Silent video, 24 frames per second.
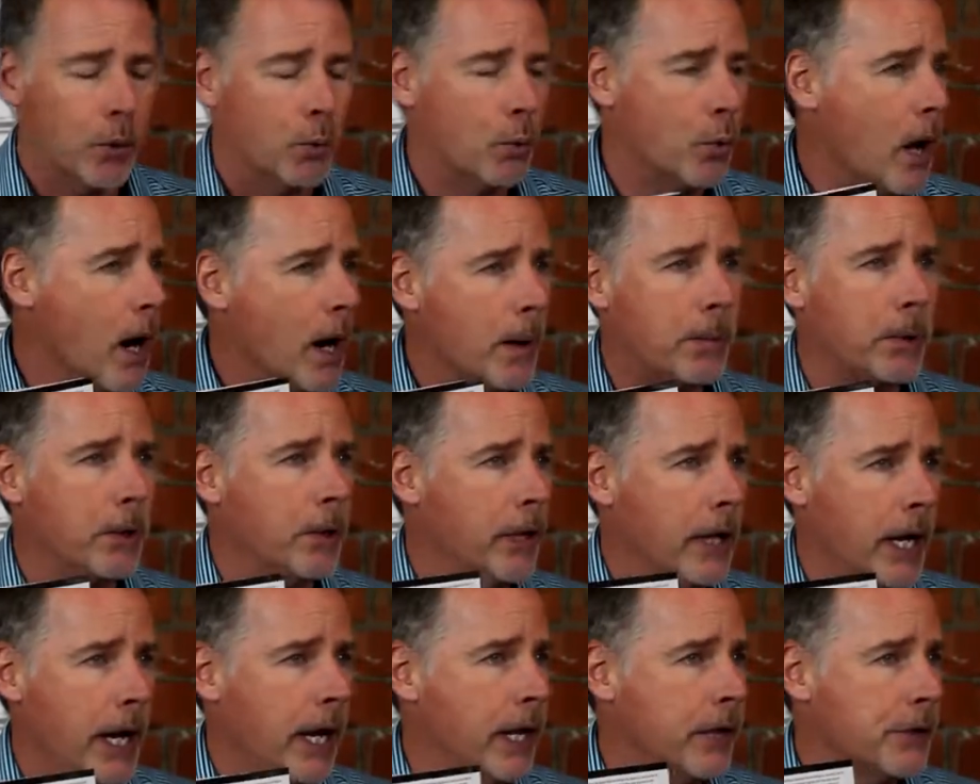
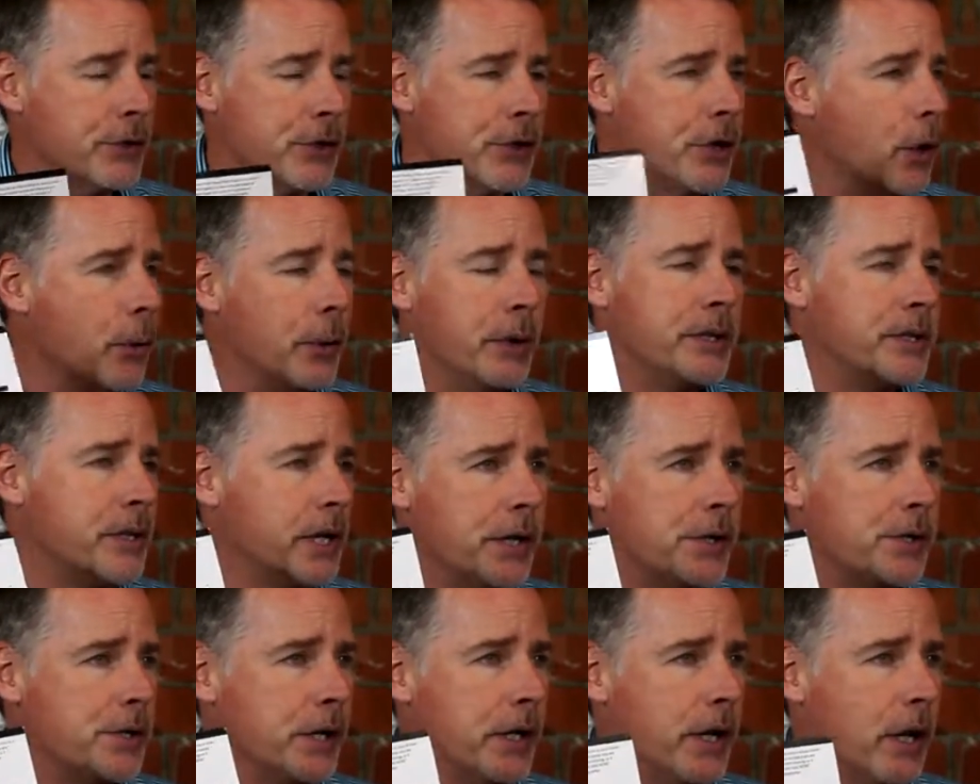Robert has no
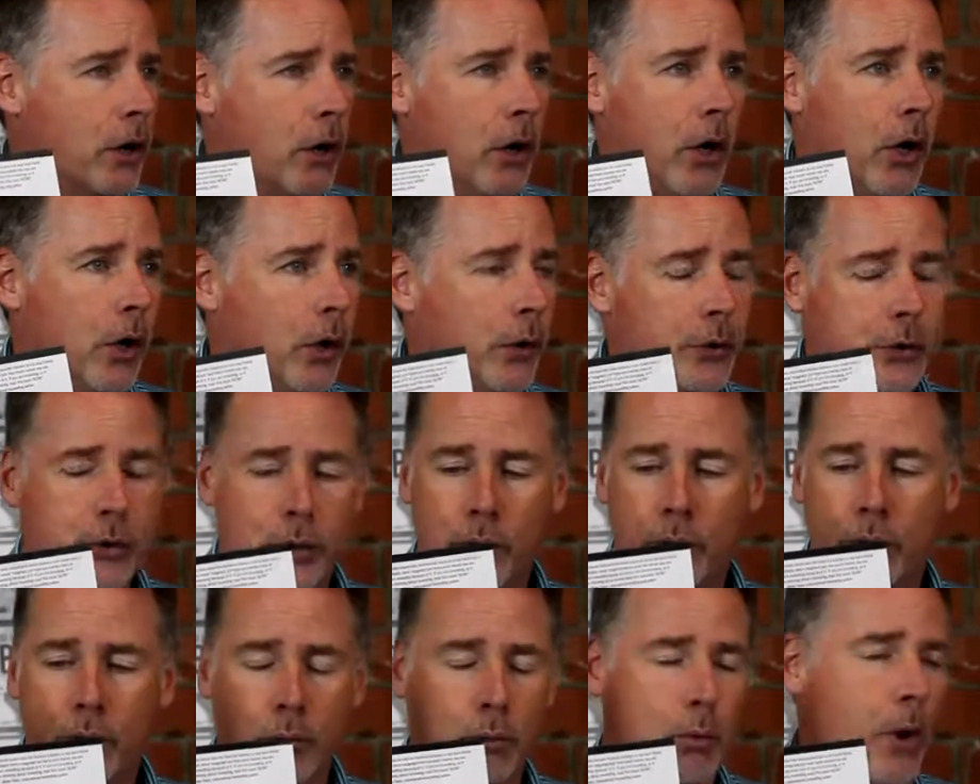intention at all
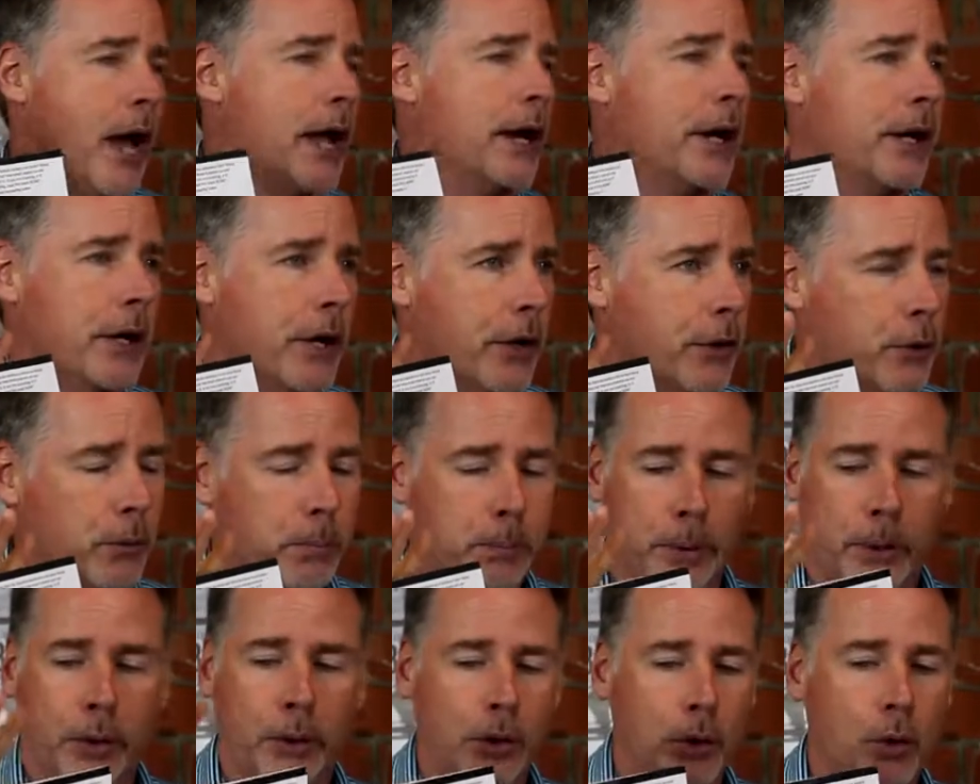to write another
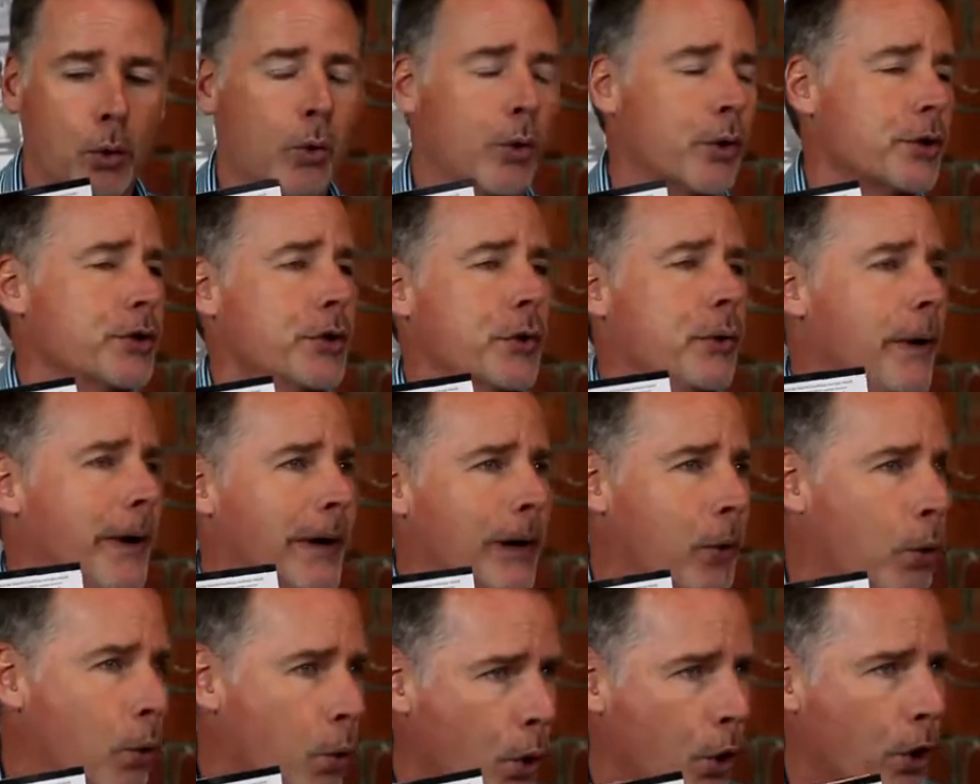book or to
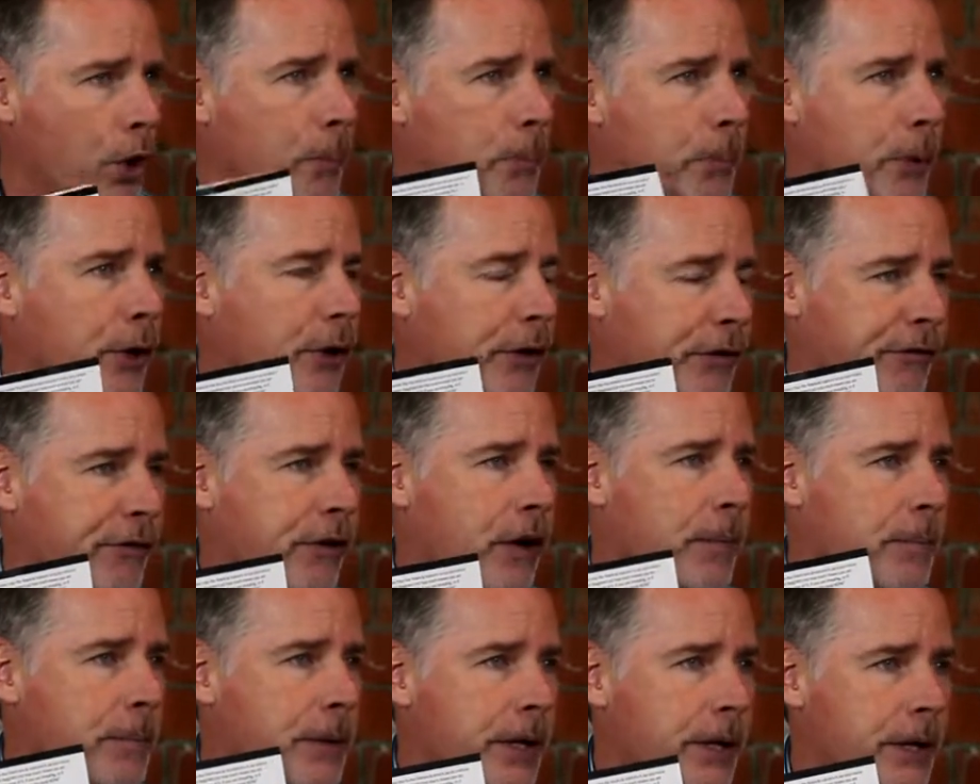create a workbook
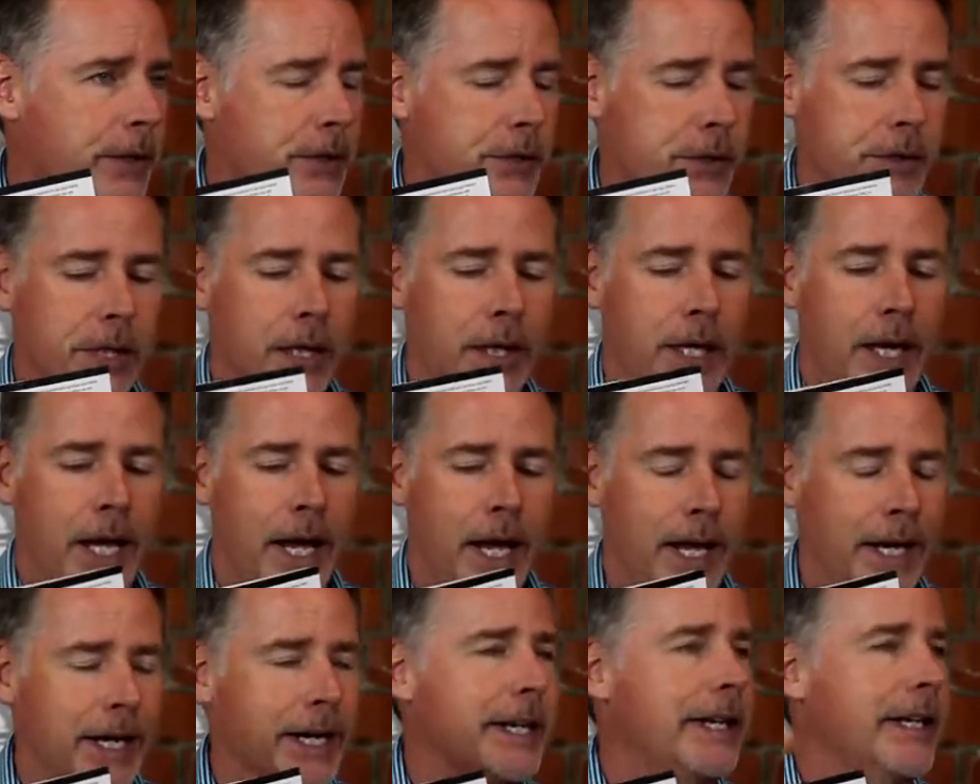from this.
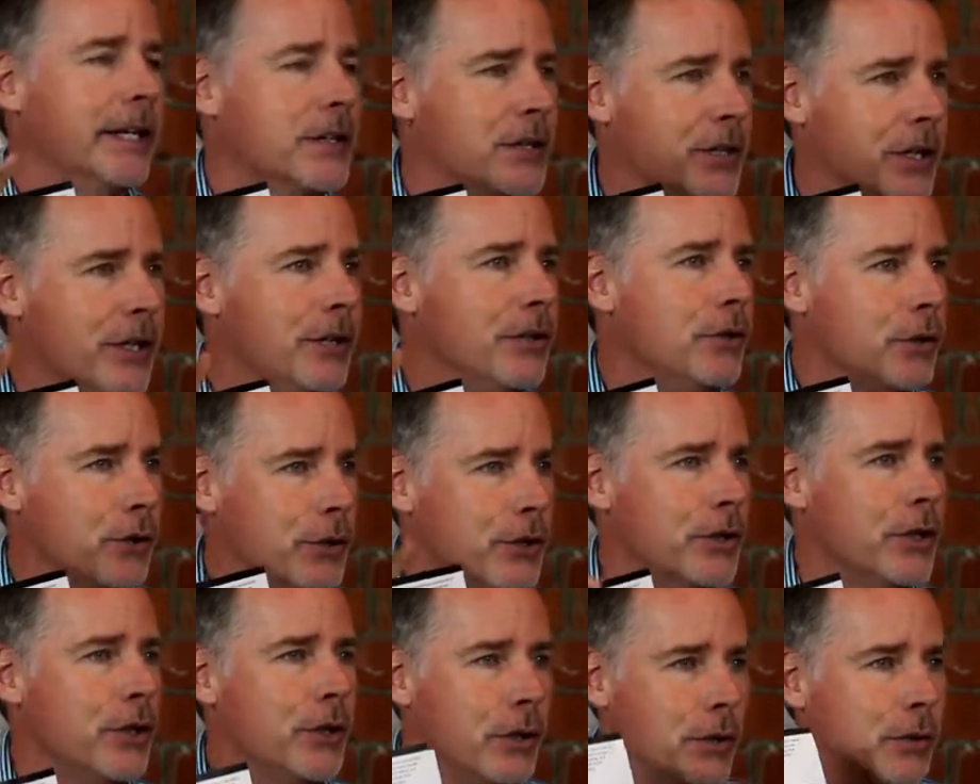And he
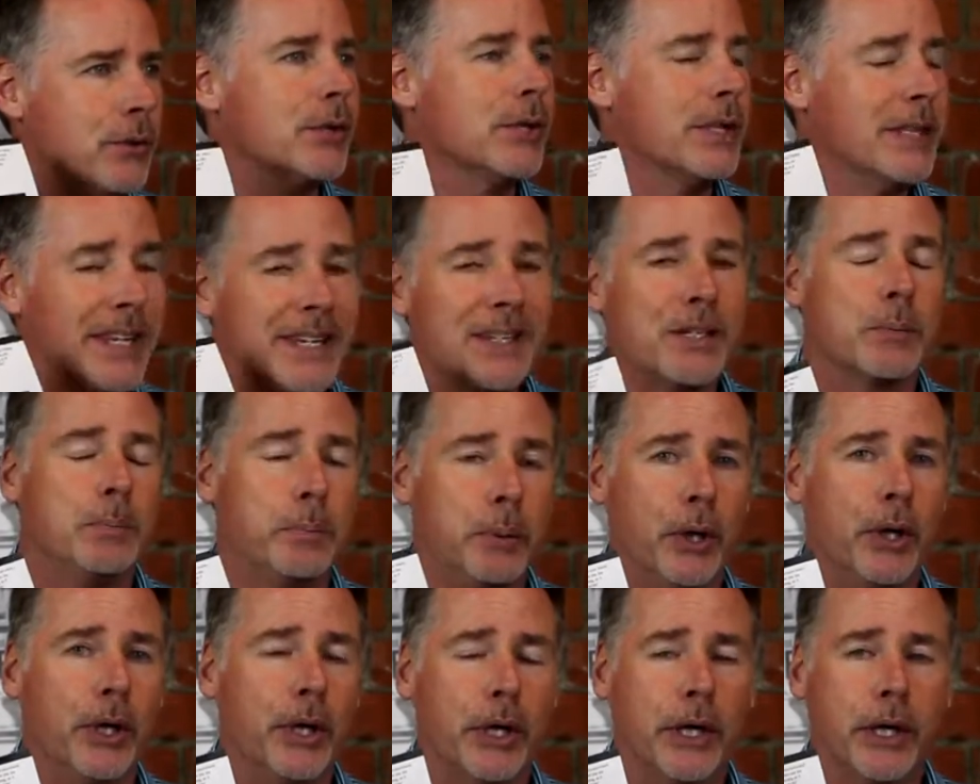continues to use this
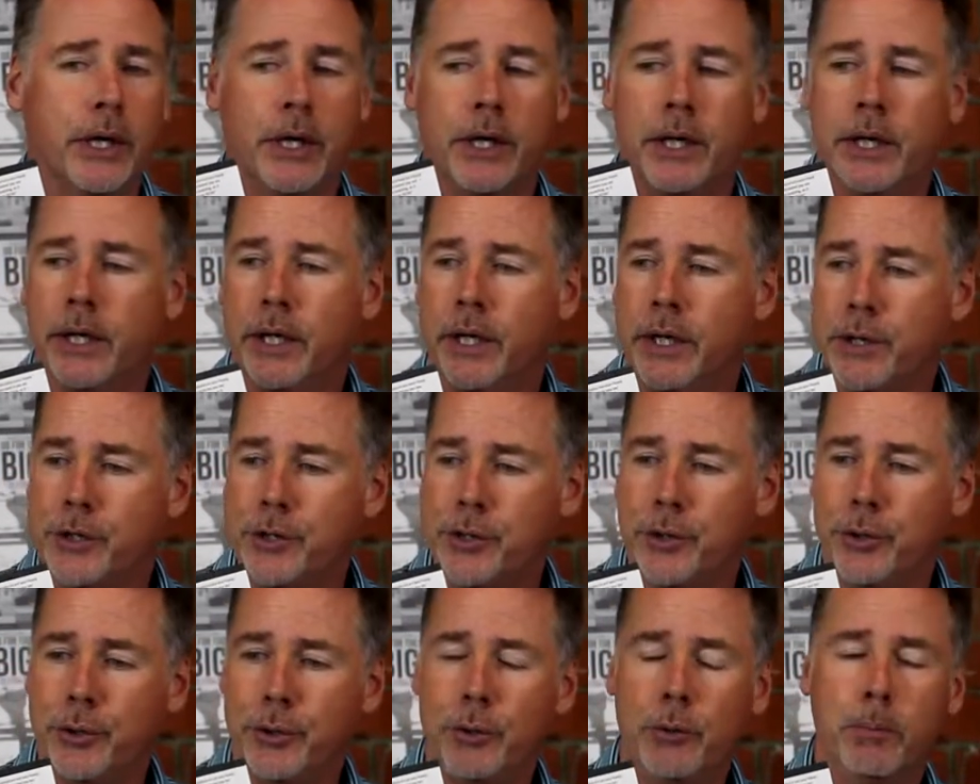book
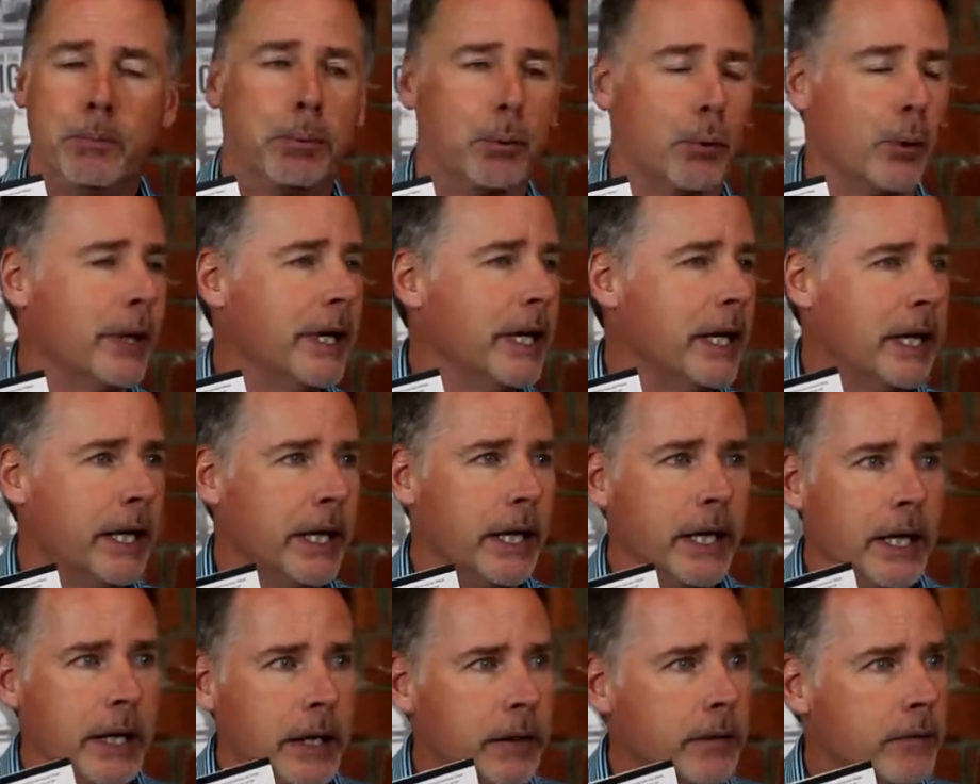to bring
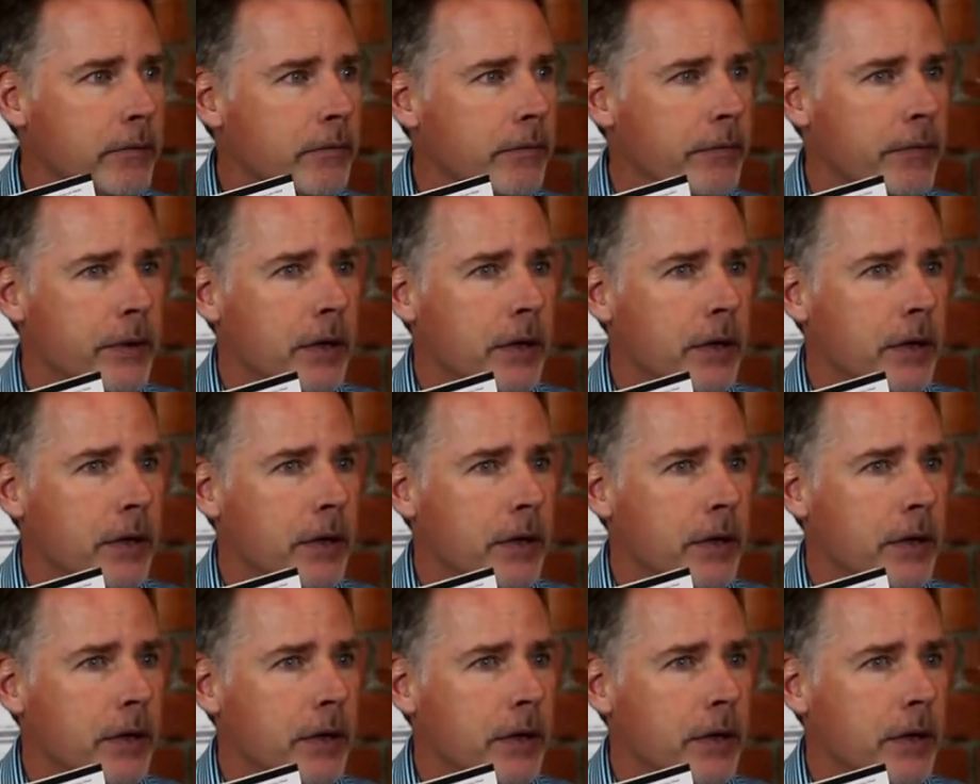in